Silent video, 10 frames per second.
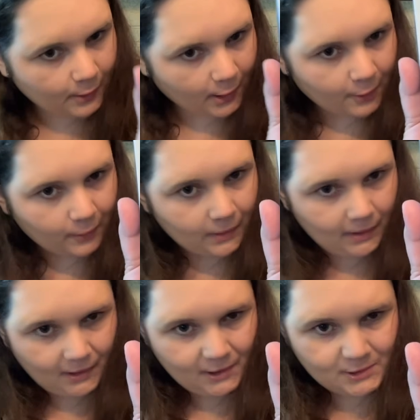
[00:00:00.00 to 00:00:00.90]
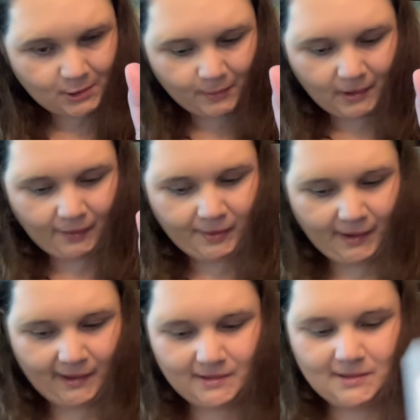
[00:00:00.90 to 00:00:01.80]
know. So we got
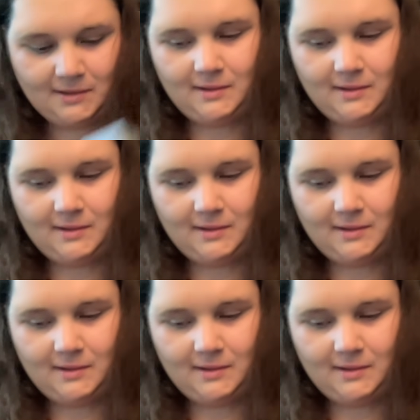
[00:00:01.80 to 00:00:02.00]
that.